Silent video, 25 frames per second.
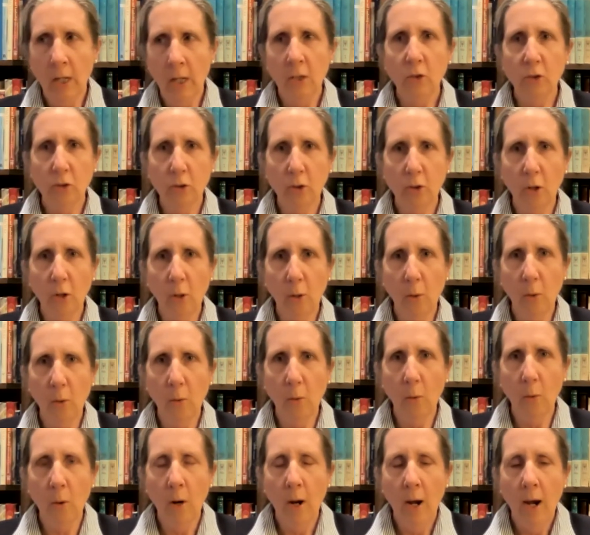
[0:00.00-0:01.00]

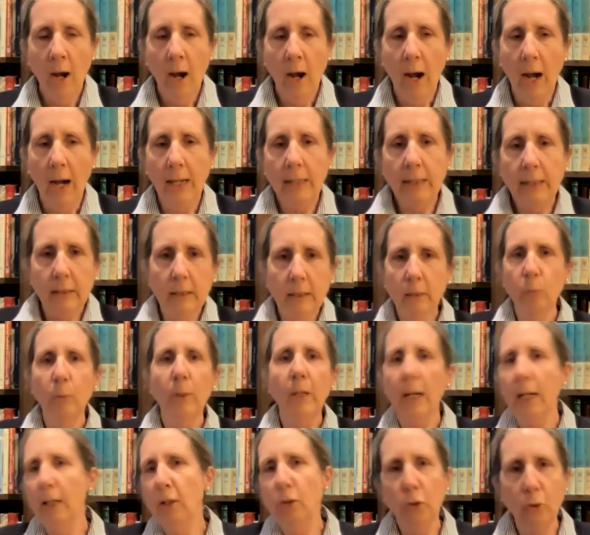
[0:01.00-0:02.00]
So I did
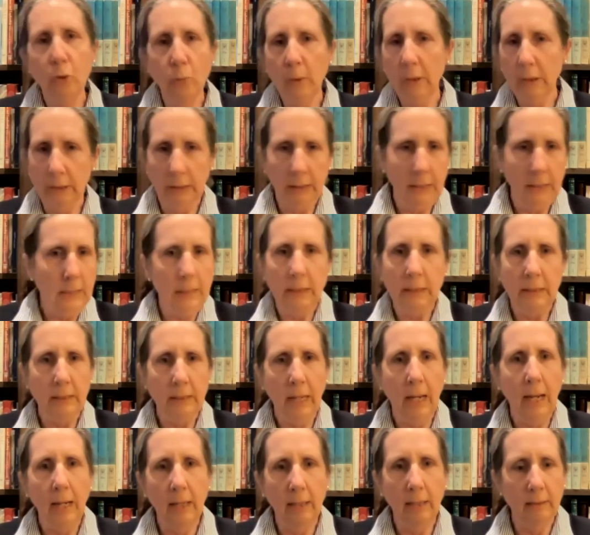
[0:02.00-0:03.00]
what I do with
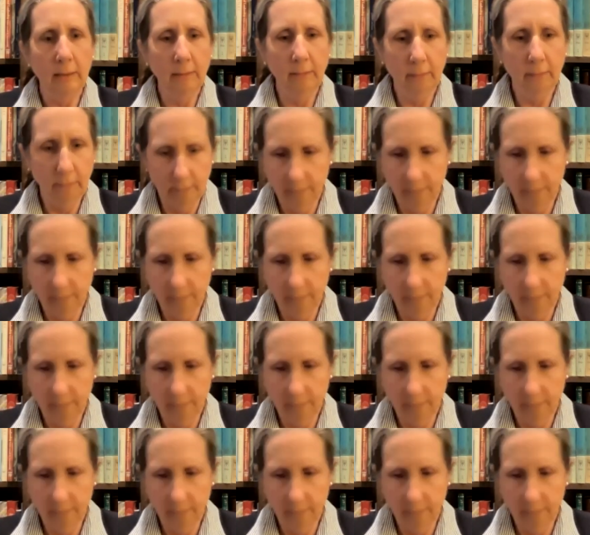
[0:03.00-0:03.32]
kids at